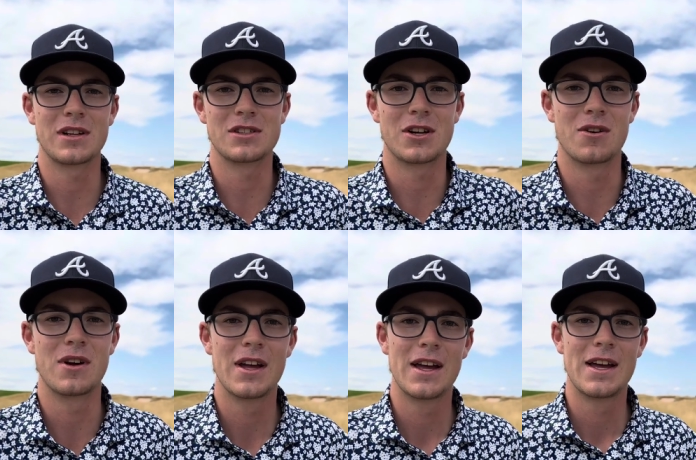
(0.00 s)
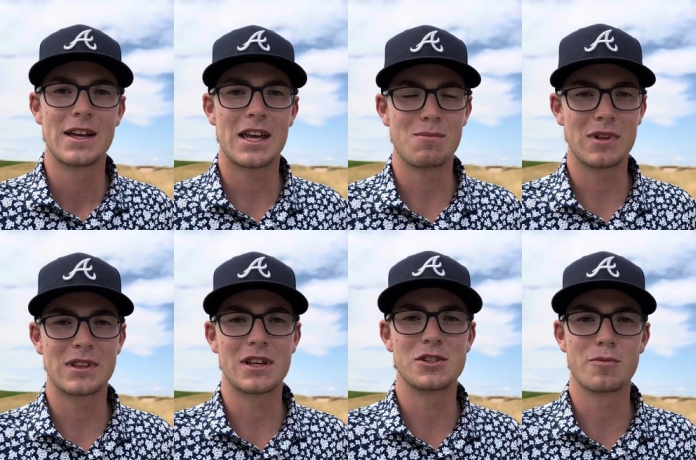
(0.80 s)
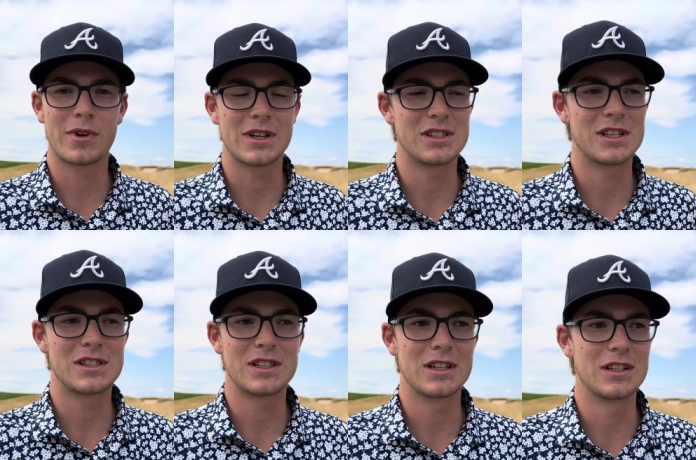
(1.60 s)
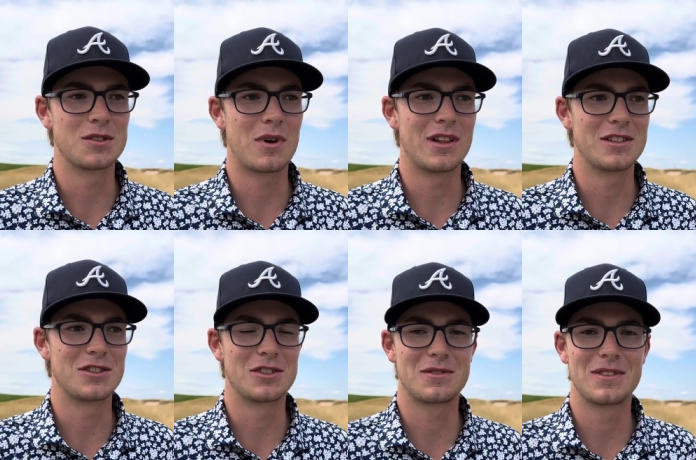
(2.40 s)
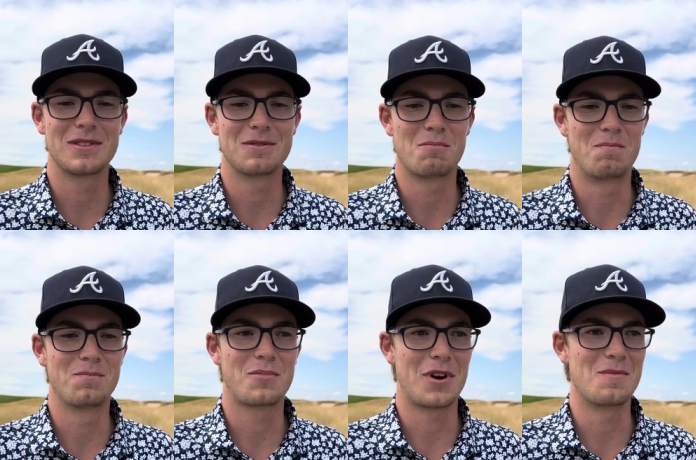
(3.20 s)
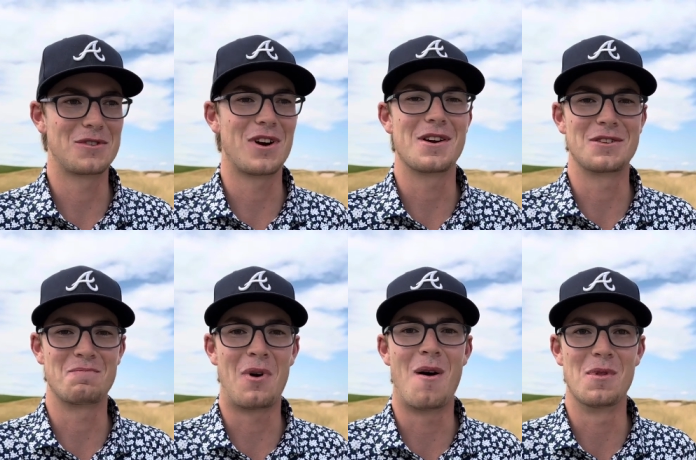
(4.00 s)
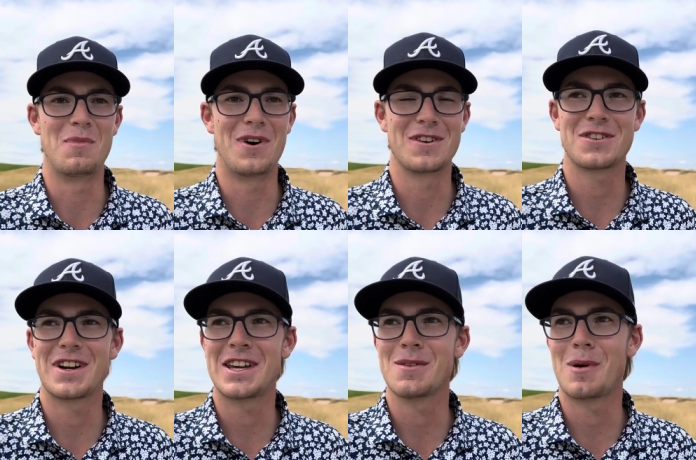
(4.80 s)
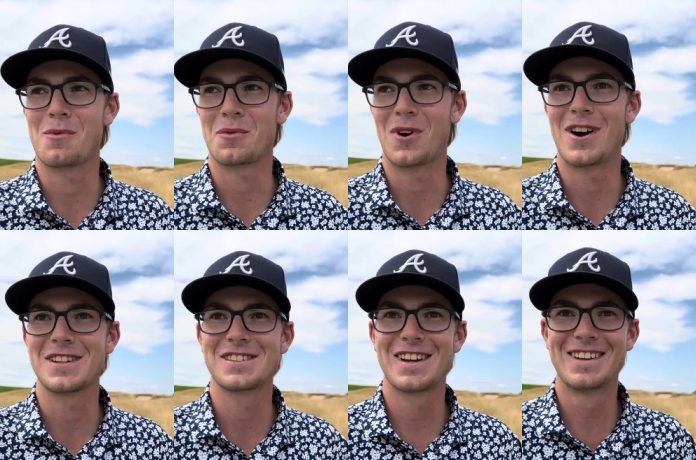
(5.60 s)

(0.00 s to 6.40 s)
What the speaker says: So keeping things super consistent, as well as just pretty much trying to just bomb the ball, trying to keep up with Ross